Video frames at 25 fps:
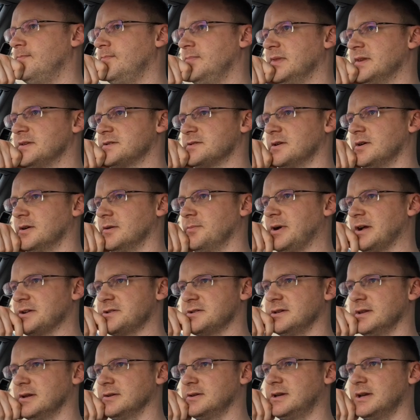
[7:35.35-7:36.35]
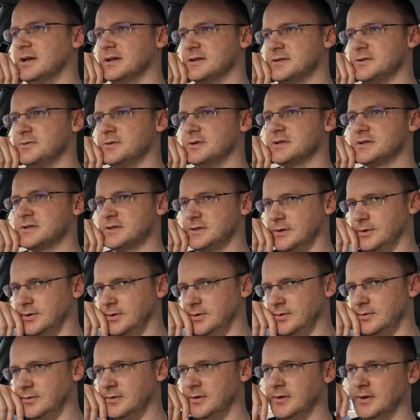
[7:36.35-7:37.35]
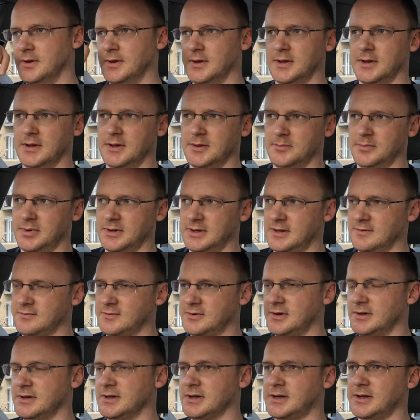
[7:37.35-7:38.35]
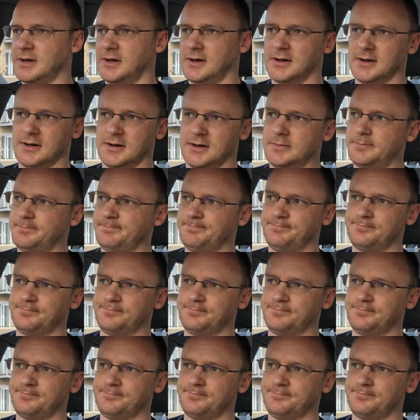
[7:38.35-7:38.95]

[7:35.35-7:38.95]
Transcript: So I imagine they'd get to it soon, but they've got the car.